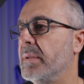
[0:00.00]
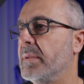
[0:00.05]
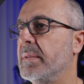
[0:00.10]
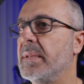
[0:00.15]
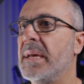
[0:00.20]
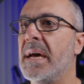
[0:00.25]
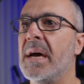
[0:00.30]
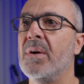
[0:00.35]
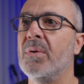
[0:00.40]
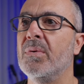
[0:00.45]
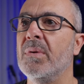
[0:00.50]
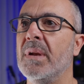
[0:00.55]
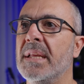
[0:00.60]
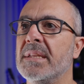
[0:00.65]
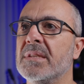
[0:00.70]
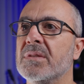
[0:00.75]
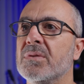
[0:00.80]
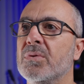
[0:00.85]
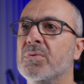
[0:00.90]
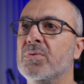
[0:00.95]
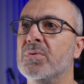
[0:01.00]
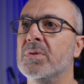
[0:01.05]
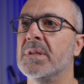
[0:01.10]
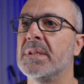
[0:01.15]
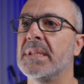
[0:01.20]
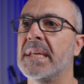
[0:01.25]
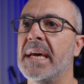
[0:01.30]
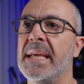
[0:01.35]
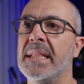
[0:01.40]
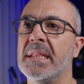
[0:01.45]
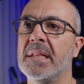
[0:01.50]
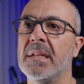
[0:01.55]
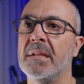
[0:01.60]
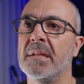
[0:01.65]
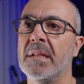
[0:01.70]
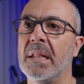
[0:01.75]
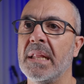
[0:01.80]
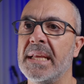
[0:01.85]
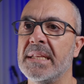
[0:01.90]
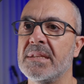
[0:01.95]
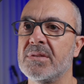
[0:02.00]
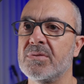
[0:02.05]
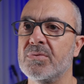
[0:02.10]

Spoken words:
Down, let's go to the title, let's